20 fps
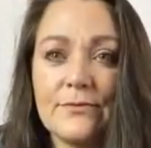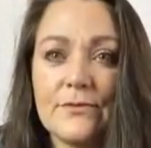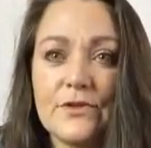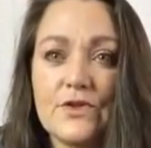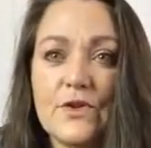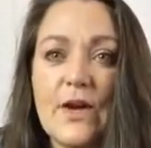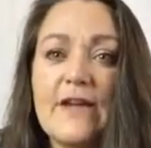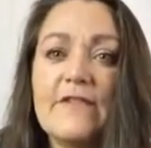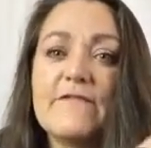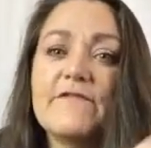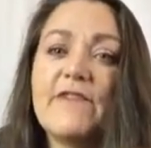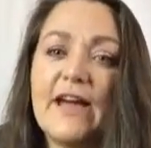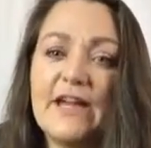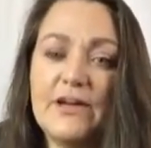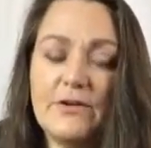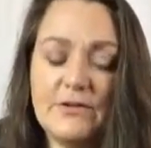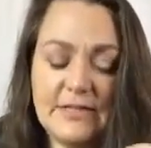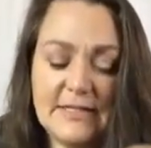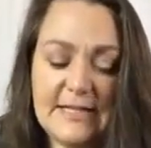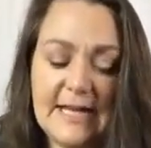So I invite
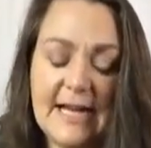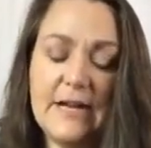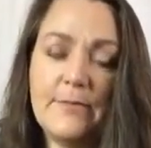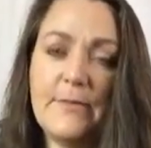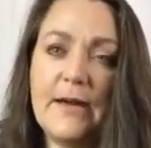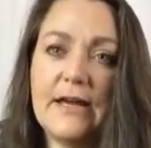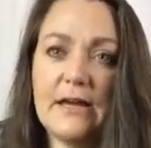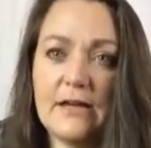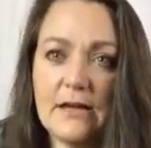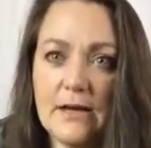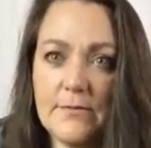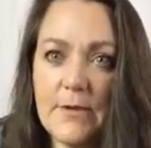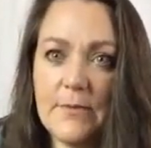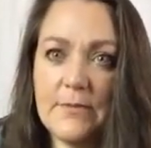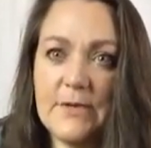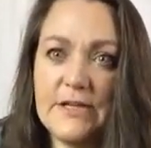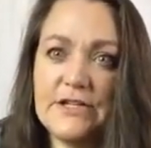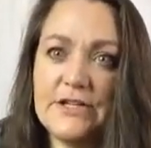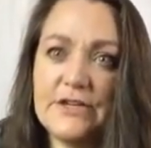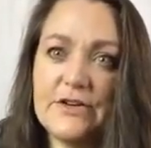you today to make a
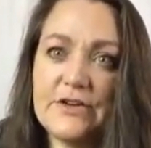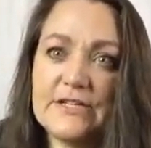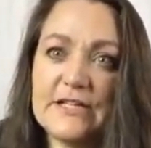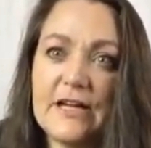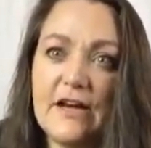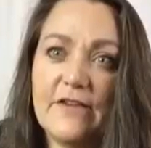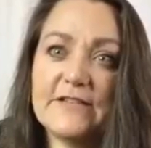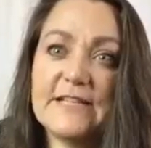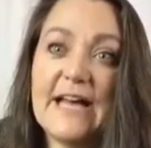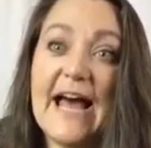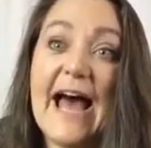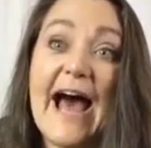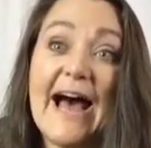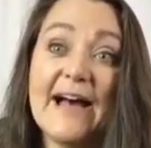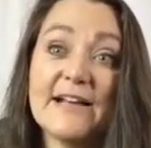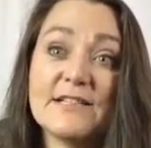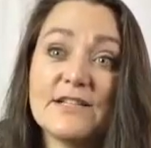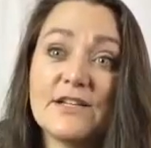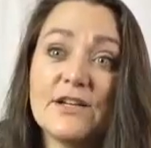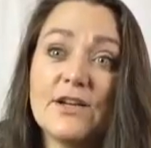commitment to yourself to
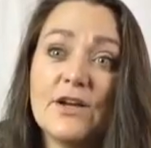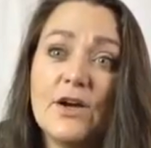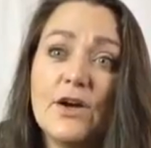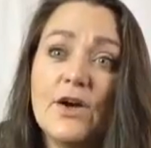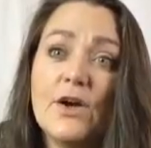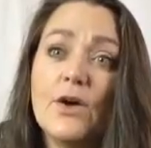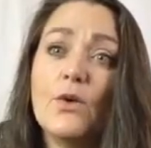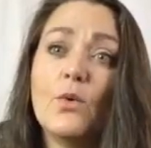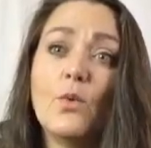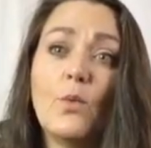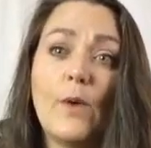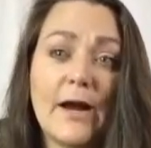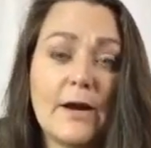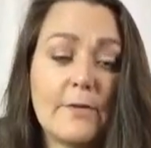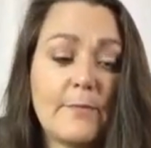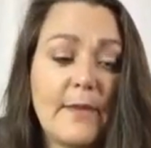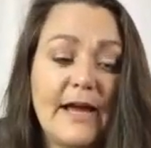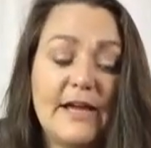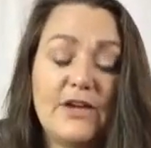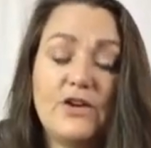ask,
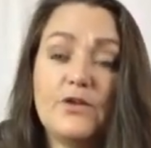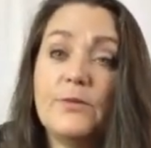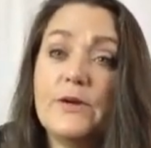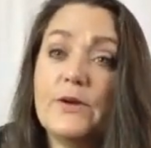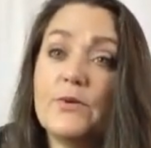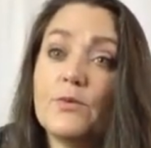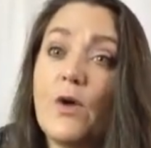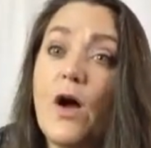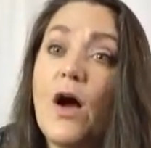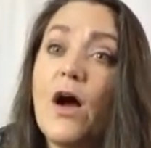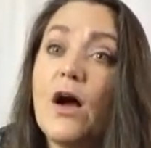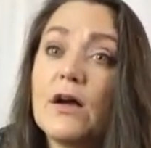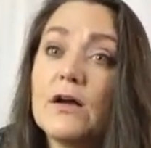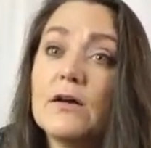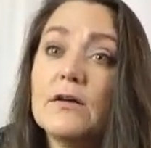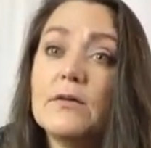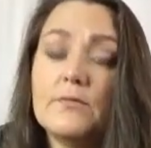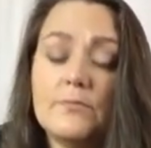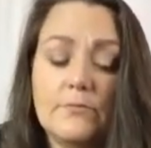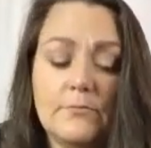where might you be wrong,
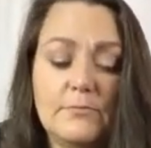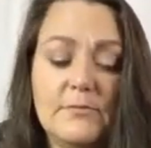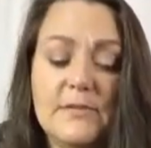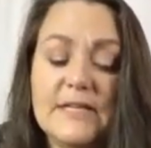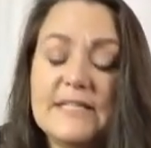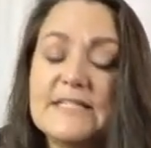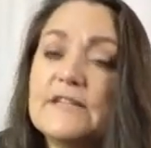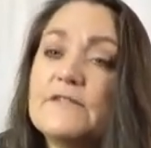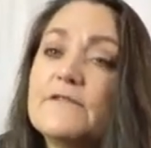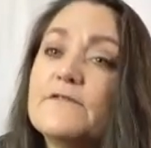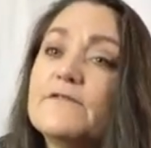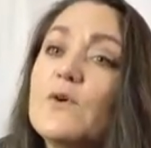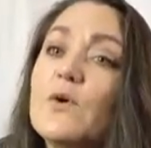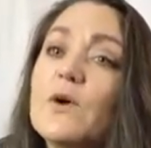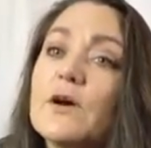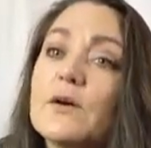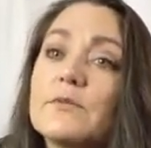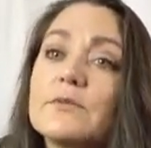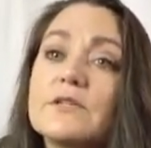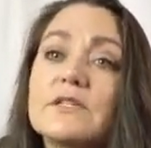
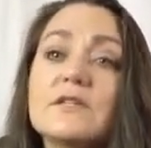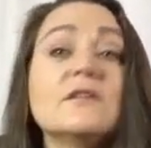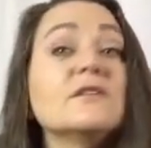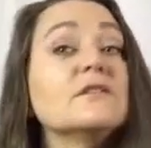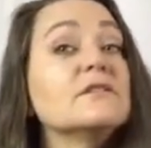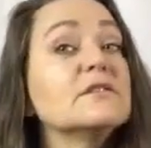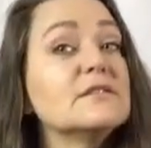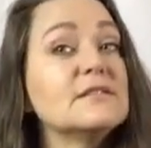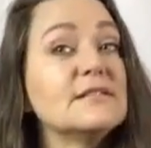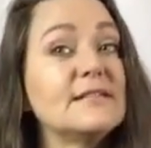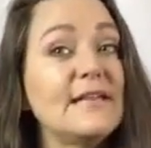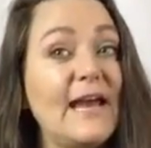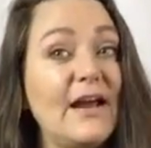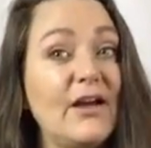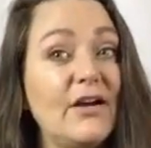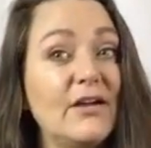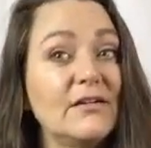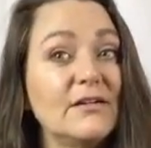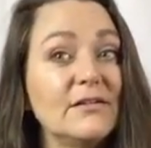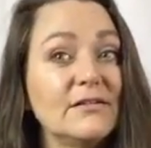misinformed,
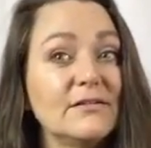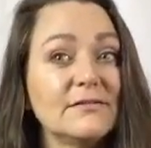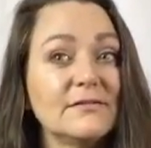scared?